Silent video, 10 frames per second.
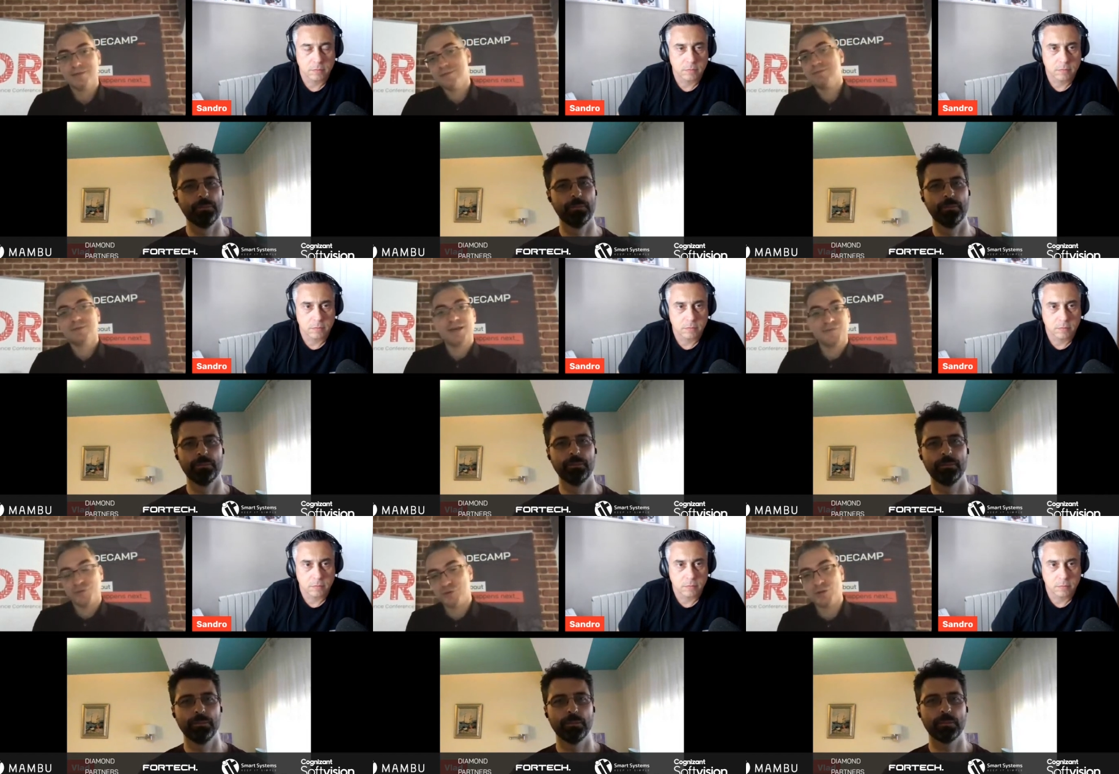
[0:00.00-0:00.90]
Speaker 1: And
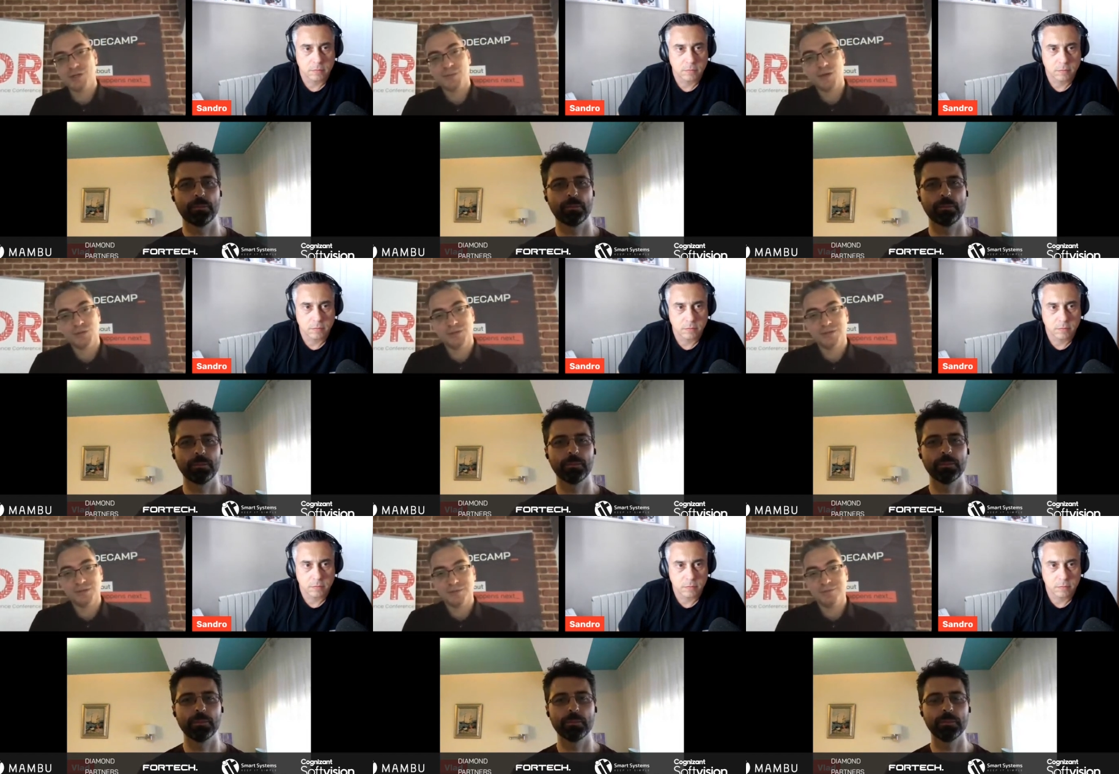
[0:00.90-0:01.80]
if you're talking about
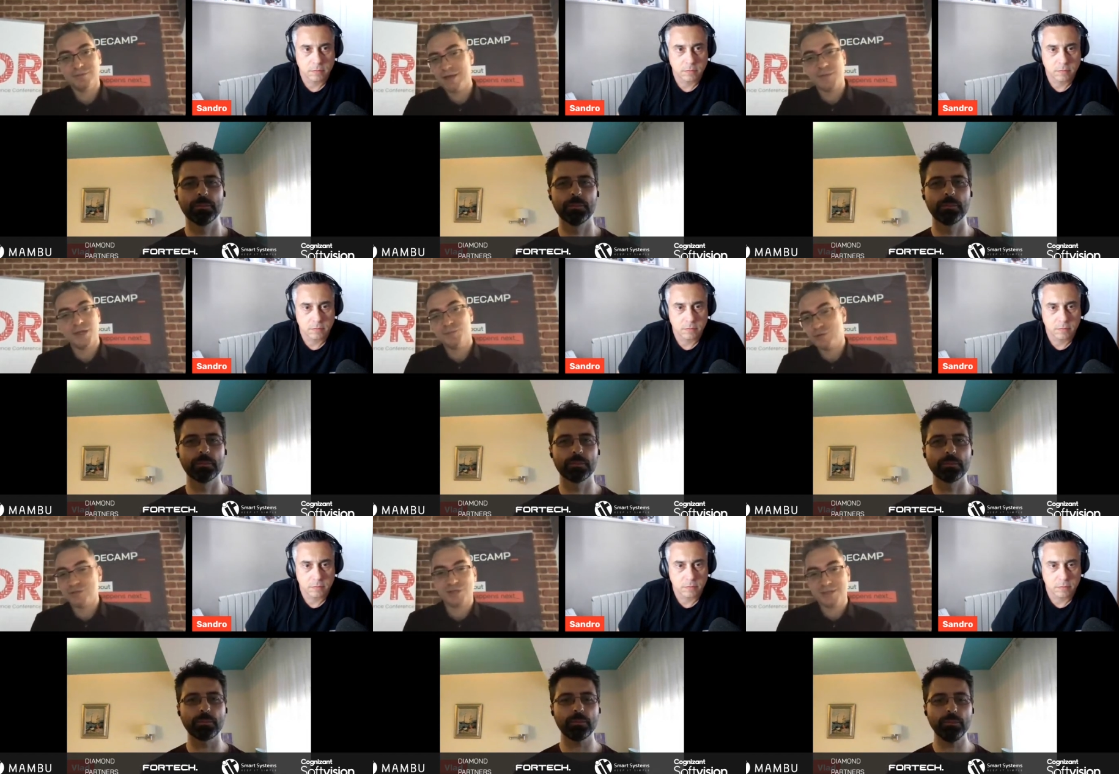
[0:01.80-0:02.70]
uh, M L
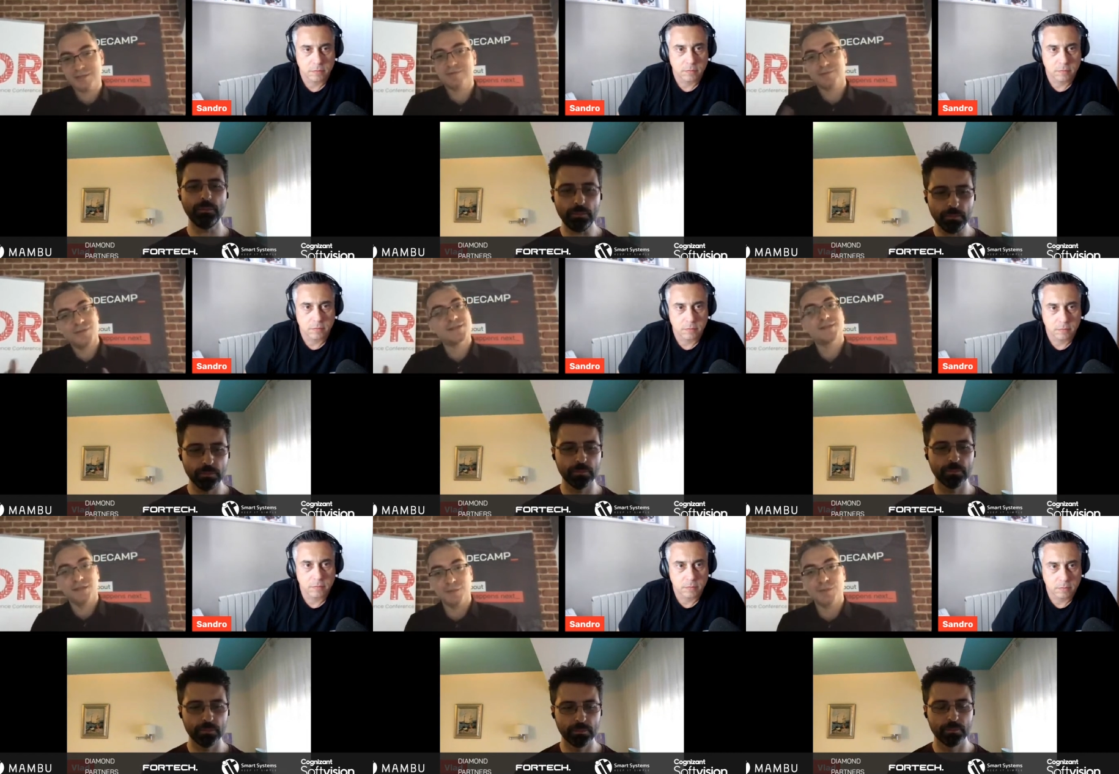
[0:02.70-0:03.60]
projects, this
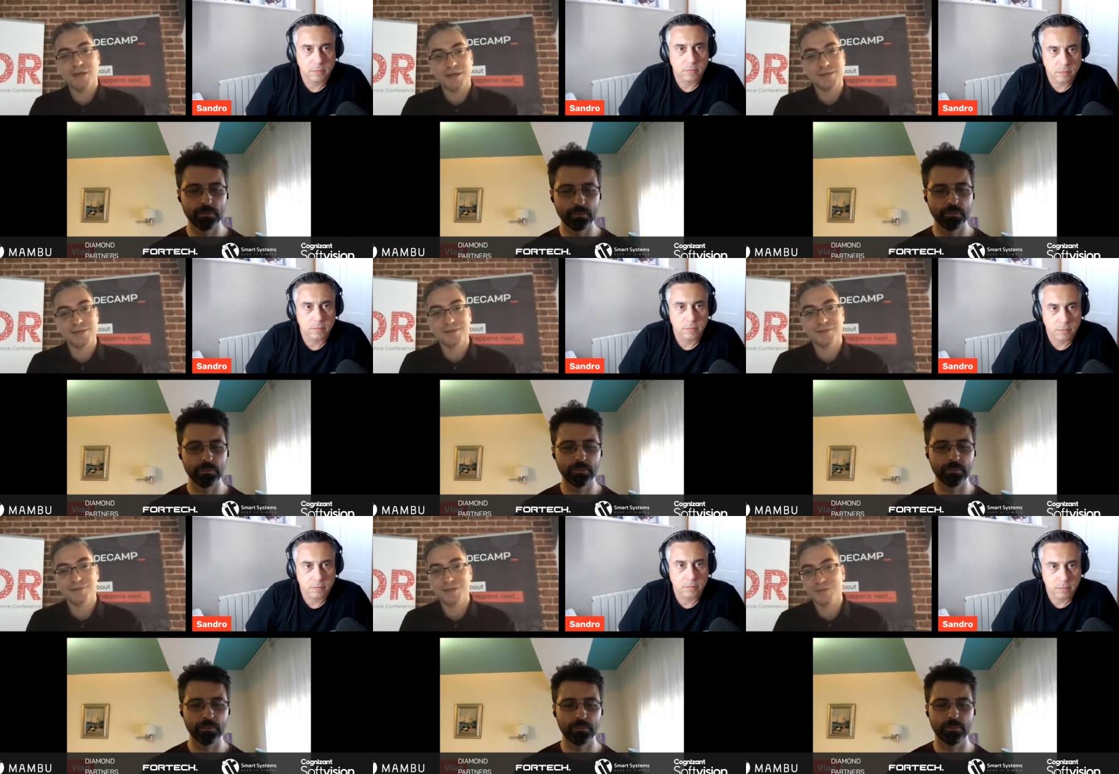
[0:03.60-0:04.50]
still applies,
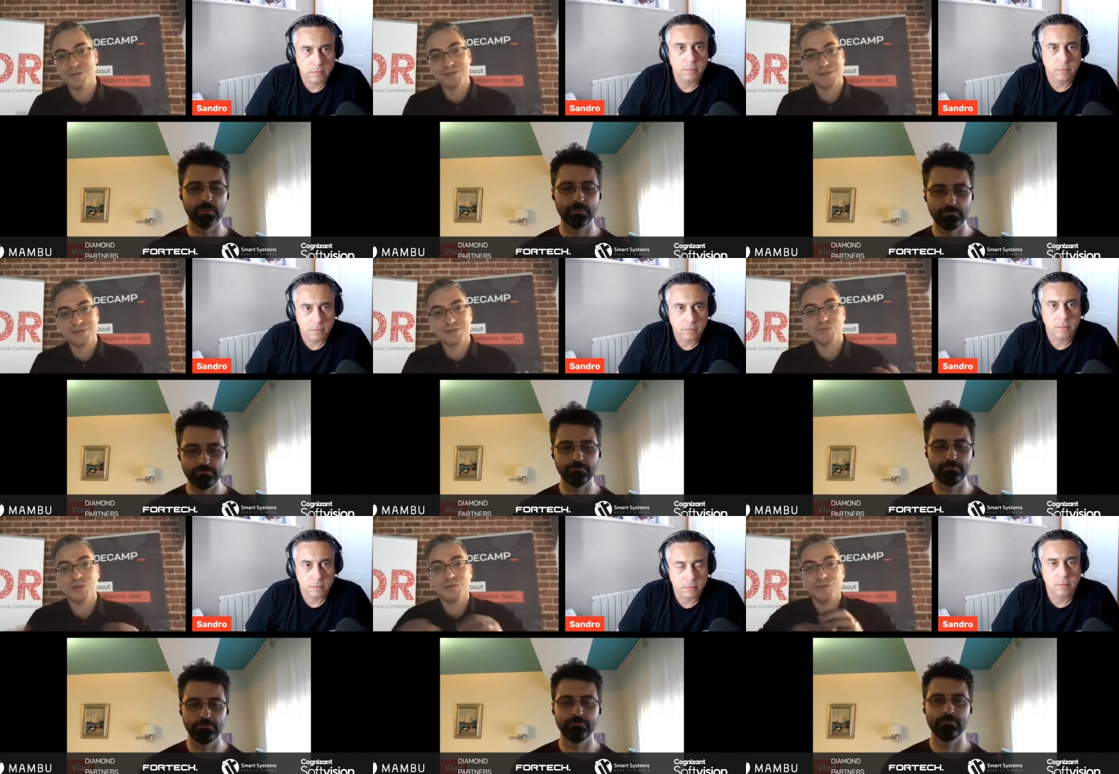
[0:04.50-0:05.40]
right? So this is
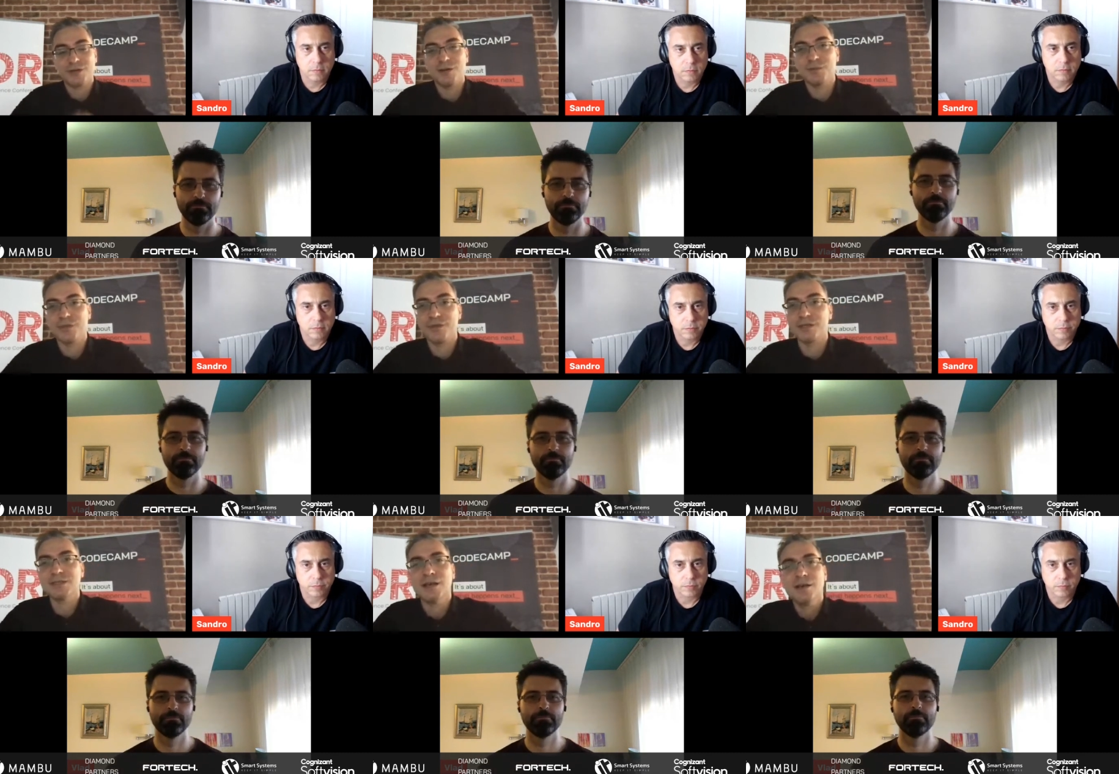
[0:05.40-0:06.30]
one of the common
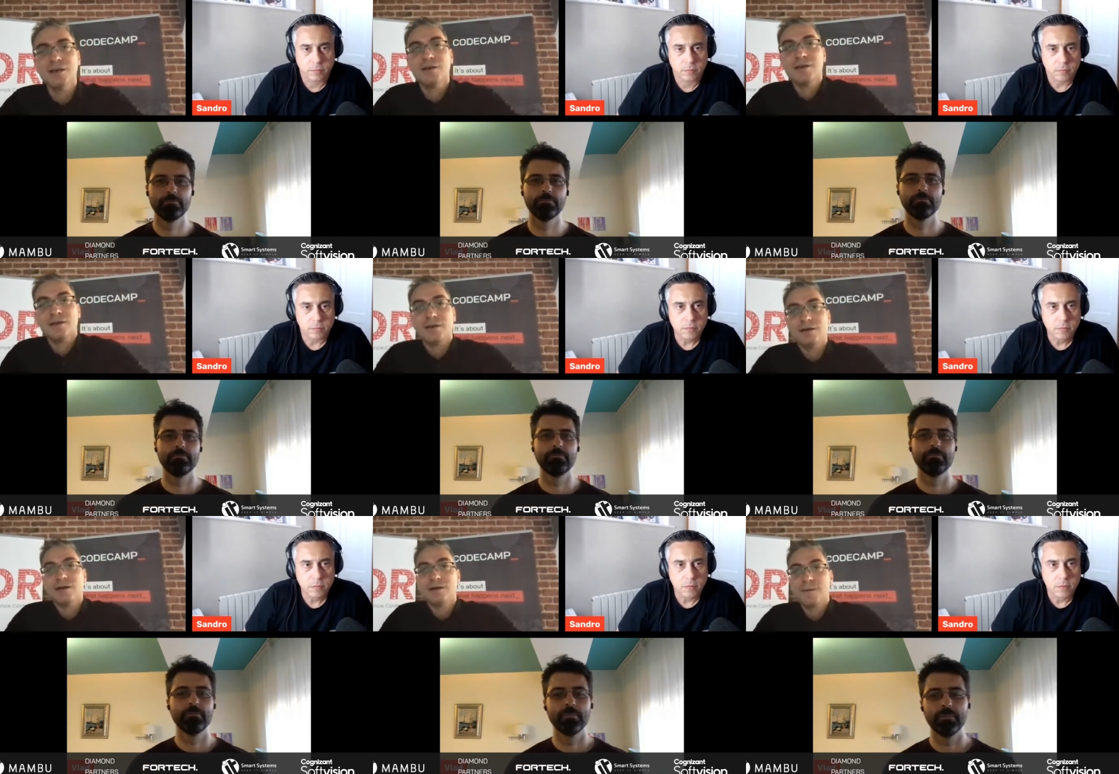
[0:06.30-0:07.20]
things.
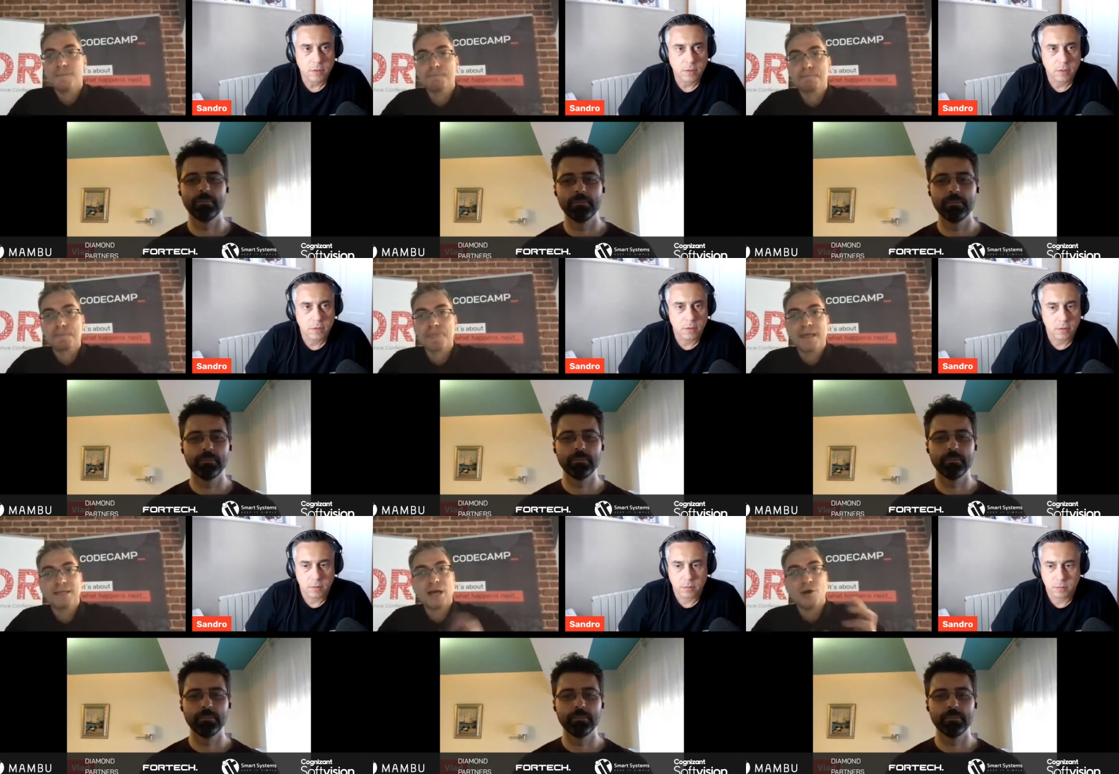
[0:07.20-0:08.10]
Um,
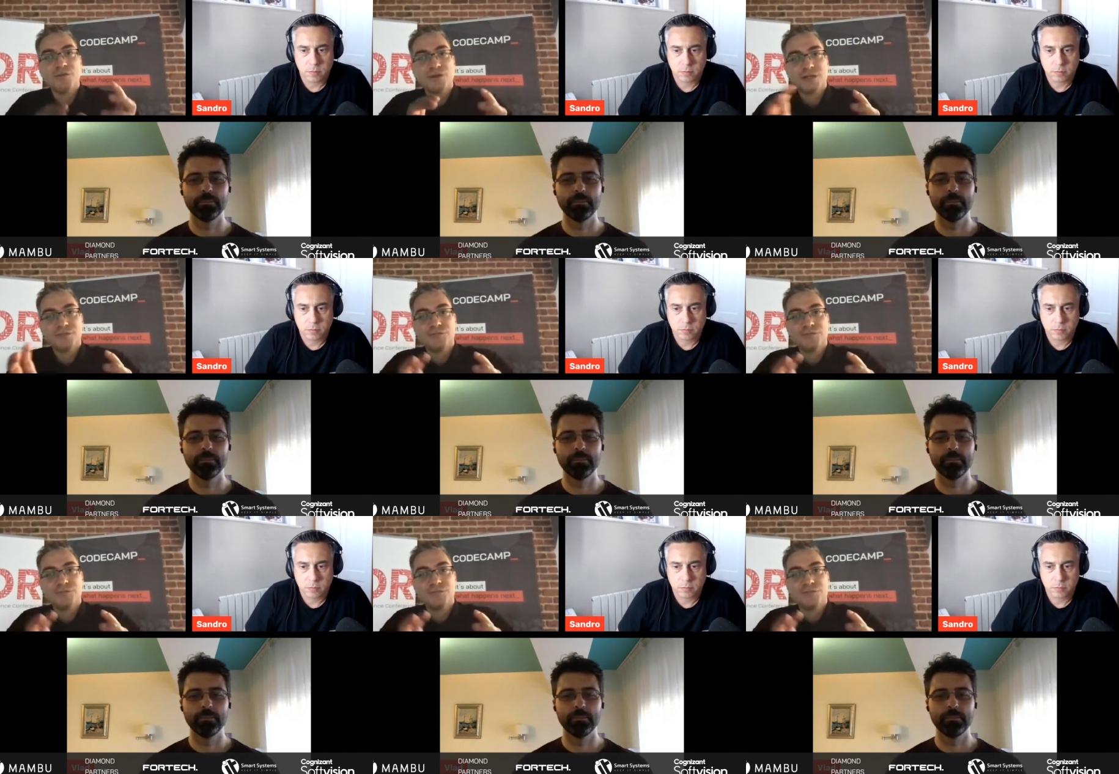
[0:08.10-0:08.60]
however,